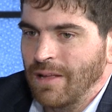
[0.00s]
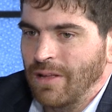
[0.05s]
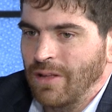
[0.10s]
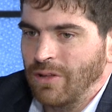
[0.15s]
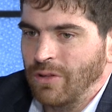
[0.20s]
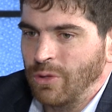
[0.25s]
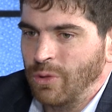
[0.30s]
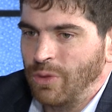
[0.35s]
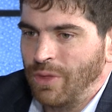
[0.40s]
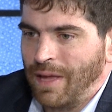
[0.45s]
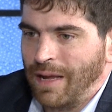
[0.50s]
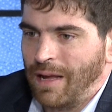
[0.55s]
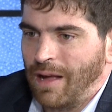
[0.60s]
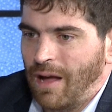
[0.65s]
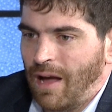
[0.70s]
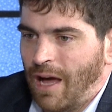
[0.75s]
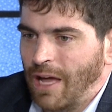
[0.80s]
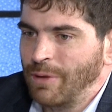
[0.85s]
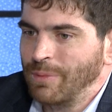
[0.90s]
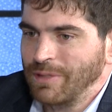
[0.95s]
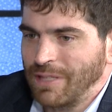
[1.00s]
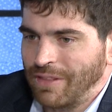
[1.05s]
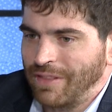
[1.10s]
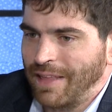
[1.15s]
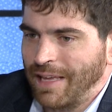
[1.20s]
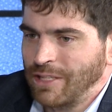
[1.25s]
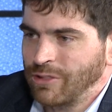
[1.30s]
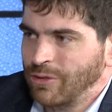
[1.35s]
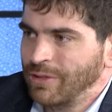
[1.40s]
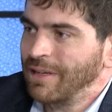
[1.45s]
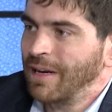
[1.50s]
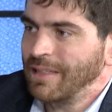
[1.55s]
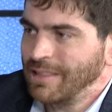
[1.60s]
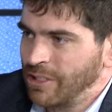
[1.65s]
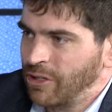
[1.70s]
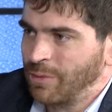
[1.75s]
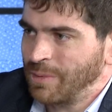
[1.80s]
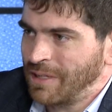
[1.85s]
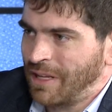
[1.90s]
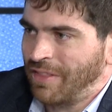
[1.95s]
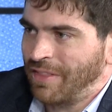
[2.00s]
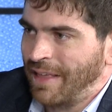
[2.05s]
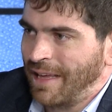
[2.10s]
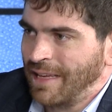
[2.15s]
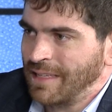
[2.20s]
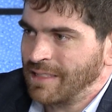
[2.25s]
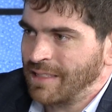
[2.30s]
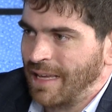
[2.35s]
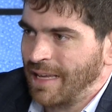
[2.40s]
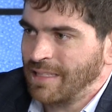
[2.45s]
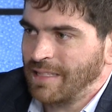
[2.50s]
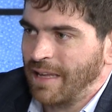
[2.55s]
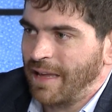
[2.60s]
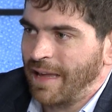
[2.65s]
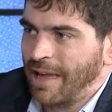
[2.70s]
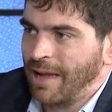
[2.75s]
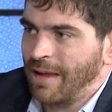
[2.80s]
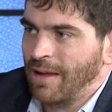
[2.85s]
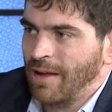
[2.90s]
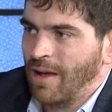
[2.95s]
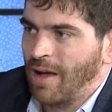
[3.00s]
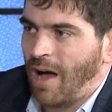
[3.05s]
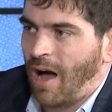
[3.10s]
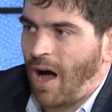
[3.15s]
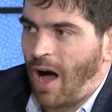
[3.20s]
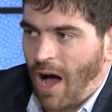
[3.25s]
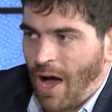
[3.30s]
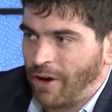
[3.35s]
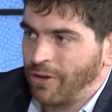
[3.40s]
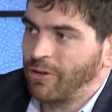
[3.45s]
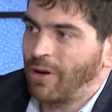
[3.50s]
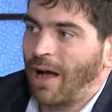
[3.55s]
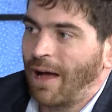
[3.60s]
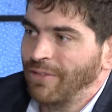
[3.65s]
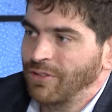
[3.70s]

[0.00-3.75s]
you think 100% this or 0% this as a on or off